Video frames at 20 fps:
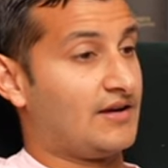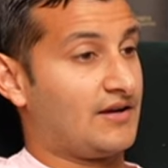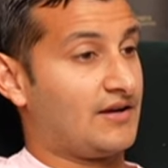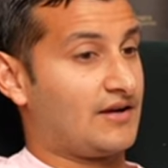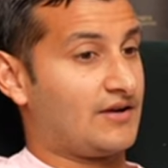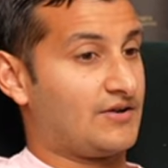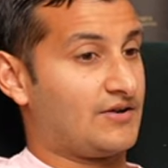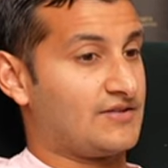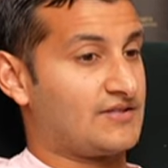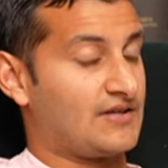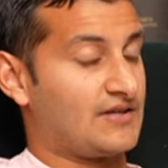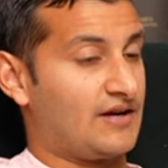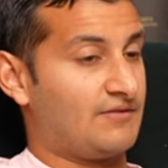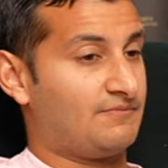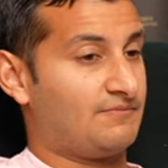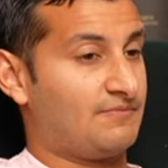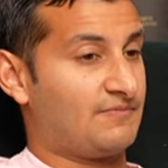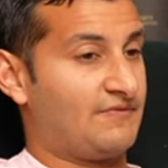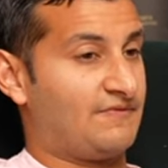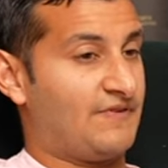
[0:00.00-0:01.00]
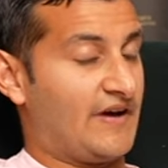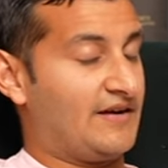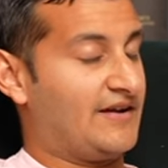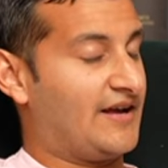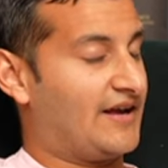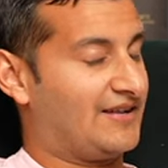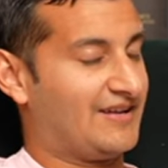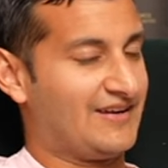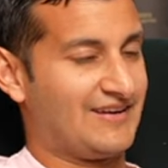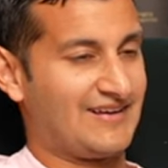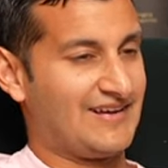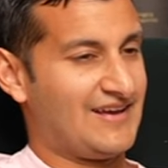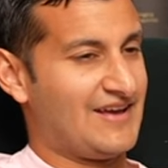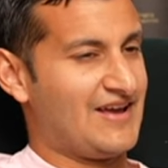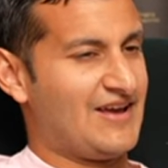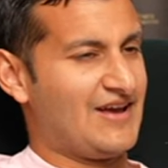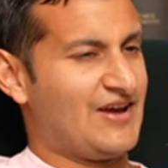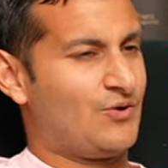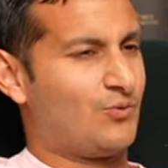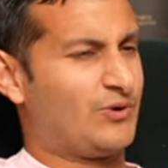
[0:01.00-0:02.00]
Because I found out
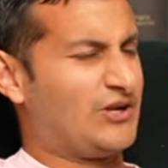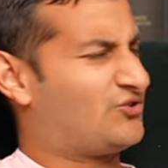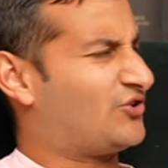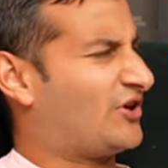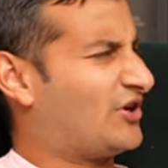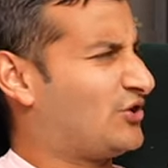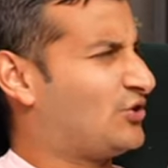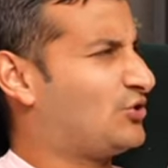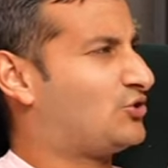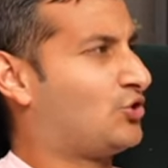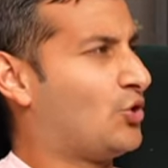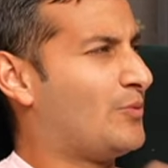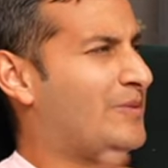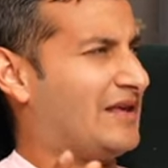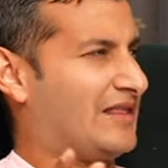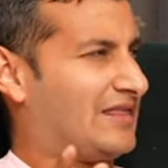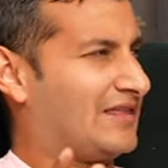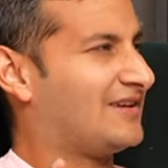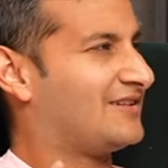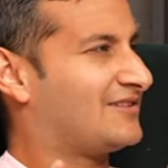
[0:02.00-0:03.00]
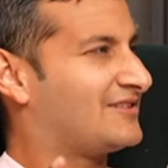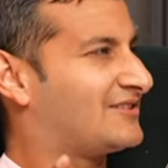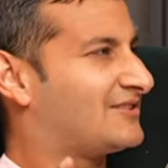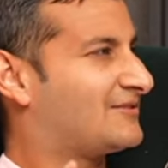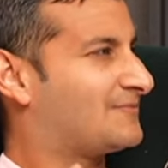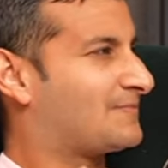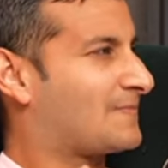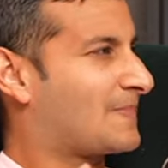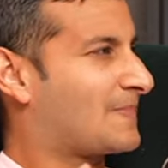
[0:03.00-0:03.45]
when you're trying to do too many things,